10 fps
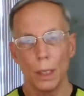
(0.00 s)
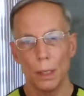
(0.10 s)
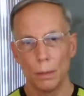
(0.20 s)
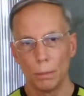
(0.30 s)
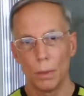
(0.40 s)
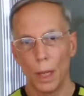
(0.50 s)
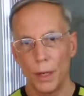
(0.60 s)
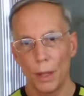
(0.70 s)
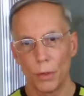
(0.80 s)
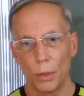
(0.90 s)
the
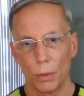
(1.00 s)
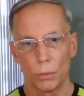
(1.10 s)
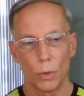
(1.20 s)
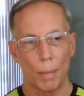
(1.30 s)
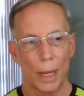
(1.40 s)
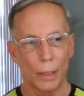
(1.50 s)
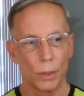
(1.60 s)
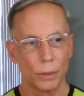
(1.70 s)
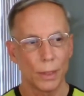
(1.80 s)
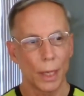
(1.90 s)
another drawback
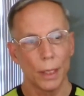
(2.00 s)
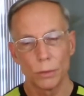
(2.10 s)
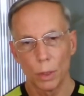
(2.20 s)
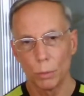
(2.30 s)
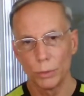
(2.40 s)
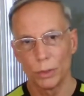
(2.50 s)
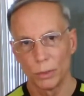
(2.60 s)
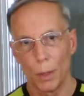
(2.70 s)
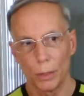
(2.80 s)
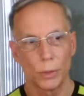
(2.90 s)
to the study is that it was a
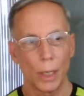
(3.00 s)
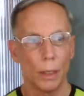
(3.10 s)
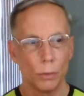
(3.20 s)
small study.